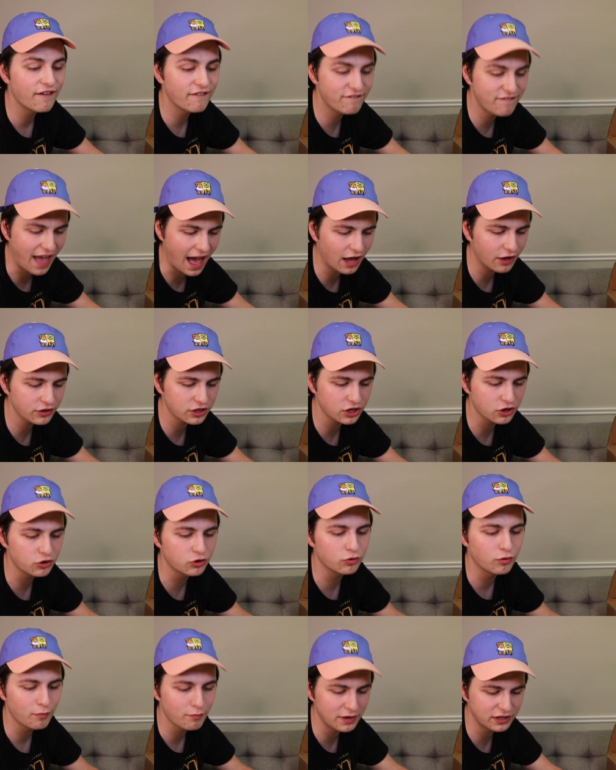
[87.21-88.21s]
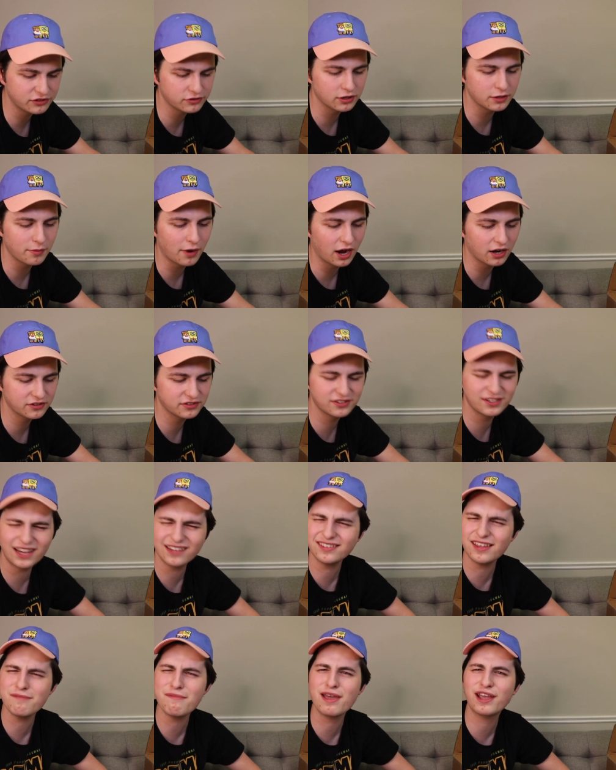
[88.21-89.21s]
Value Mystery Box. Did I
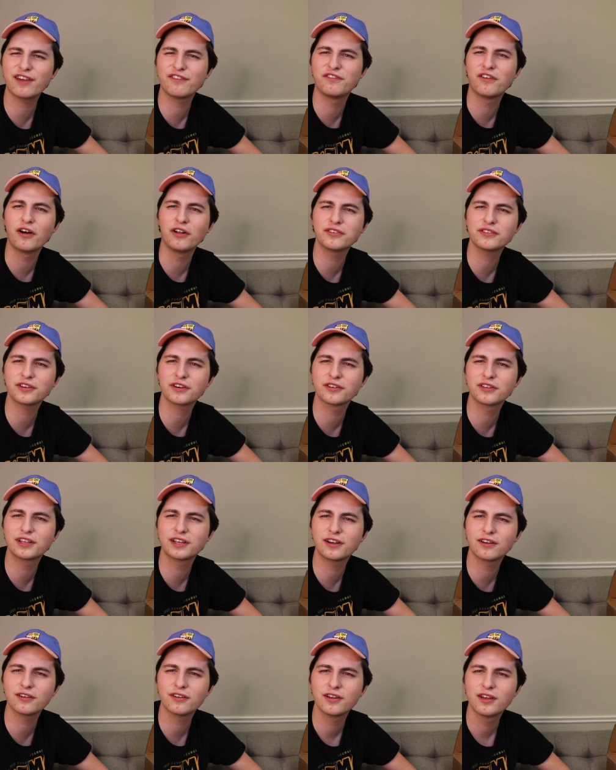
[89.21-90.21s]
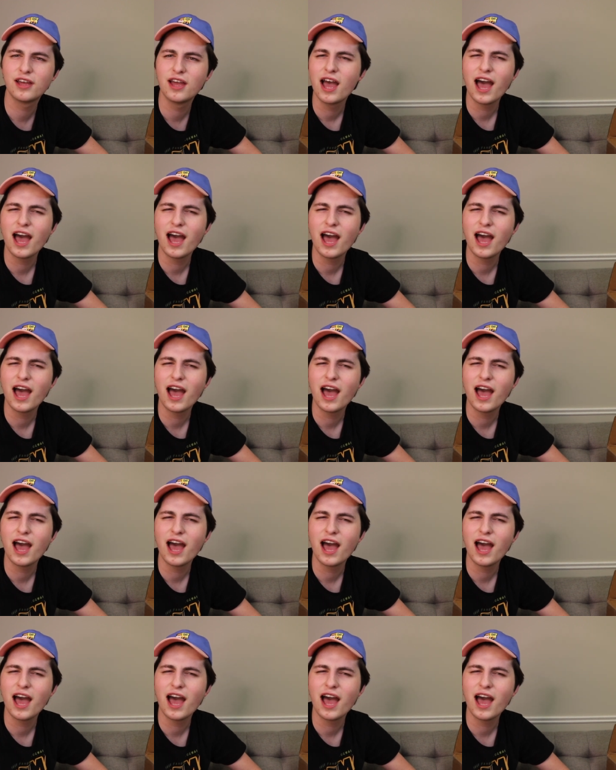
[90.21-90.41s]
say Mega Vault earlier?